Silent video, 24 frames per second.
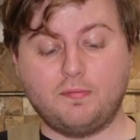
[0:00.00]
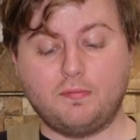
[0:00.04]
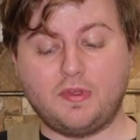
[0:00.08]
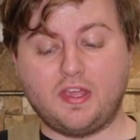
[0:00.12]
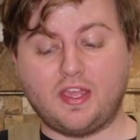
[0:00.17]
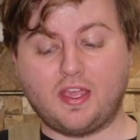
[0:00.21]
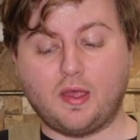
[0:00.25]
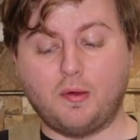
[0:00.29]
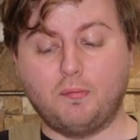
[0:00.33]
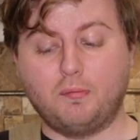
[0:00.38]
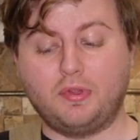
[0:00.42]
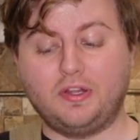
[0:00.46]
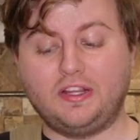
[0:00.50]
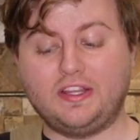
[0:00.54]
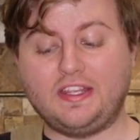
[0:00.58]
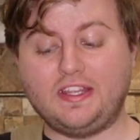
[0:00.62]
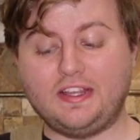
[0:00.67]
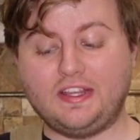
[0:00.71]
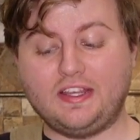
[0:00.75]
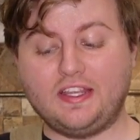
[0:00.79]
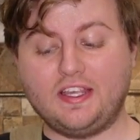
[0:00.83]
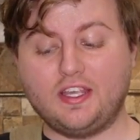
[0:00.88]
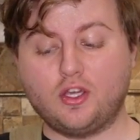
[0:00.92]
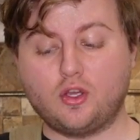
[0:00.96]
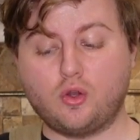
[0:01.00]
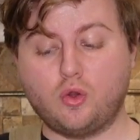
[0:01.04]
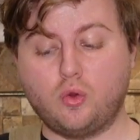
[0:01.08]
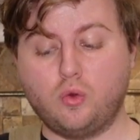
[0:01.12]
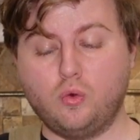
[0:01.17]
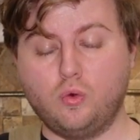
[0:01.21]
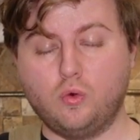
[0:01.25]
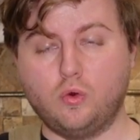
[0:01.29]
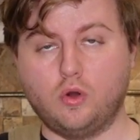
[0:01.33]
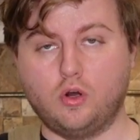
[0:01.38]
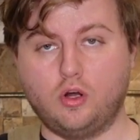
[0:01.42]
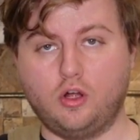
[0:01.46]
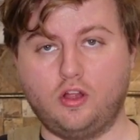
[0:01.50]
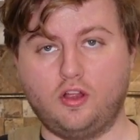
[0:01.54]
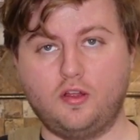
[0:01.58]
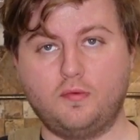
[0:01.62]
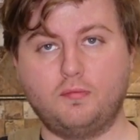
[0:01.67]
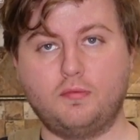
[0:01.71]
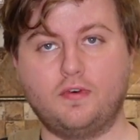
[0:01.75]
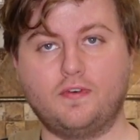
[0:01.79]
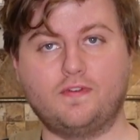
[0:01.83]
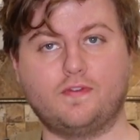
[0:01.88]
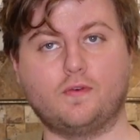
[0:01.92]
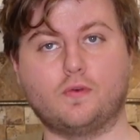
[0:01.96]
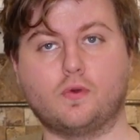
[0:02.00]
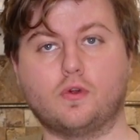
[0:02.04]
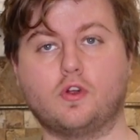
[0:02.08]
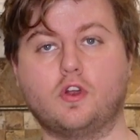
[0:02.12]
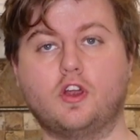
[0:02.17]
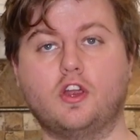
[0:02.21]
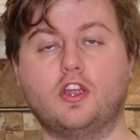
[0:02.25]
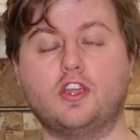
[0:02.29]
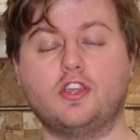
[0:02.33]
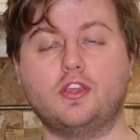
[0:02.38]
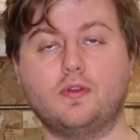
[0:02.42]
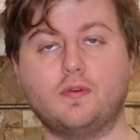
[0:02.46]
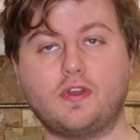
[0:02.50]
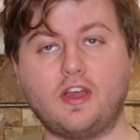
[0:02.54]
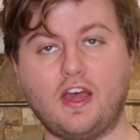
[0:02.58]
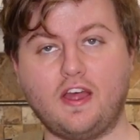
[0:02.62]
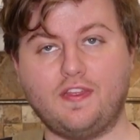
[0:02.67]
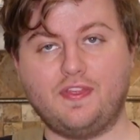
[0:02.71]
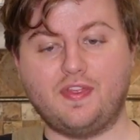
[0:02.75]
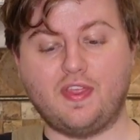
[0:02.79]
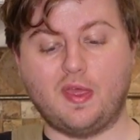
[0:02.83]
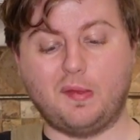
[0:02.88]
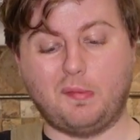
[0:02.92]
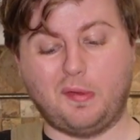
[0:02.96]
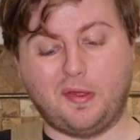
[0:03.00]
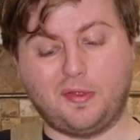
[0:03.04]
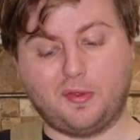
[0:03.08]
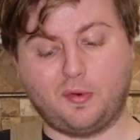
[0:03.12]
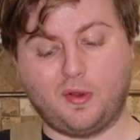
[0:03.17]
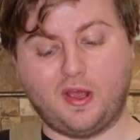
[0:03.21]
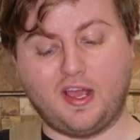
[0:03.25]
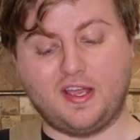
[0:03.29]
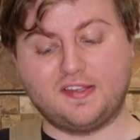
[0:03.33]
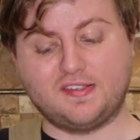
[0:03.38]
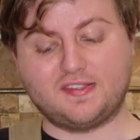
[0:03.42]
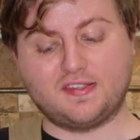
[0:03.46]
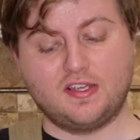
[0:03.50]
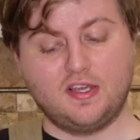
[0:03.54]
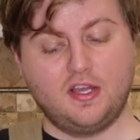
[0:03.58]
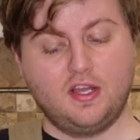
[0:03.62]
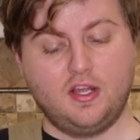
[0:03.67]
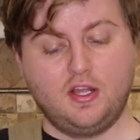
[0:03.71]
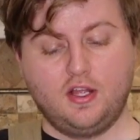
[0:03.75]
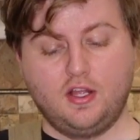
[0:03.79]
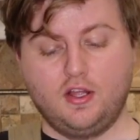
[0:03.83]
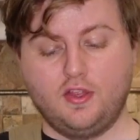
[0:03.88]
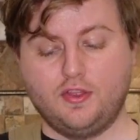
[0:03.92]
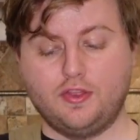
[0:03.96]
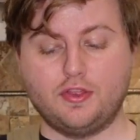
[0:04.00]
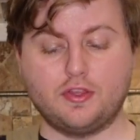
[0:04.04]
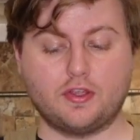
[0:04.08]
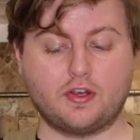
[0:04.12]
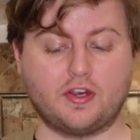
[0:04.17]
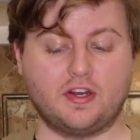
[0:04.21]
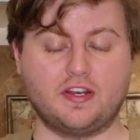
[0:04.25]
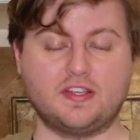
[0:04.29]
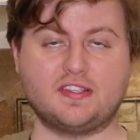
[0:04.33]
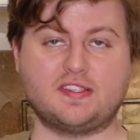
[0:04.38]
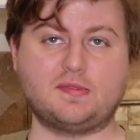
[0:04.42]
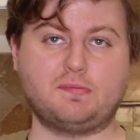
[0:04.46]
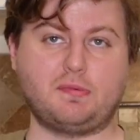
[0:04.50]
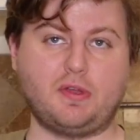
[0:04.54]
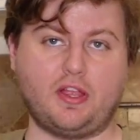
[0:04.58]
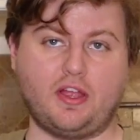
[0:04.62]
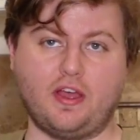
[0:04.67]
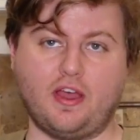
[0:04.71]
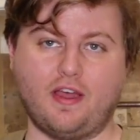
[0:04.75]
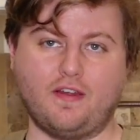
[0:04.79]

be completely cool before you cut them, otherwise they're gonna spill out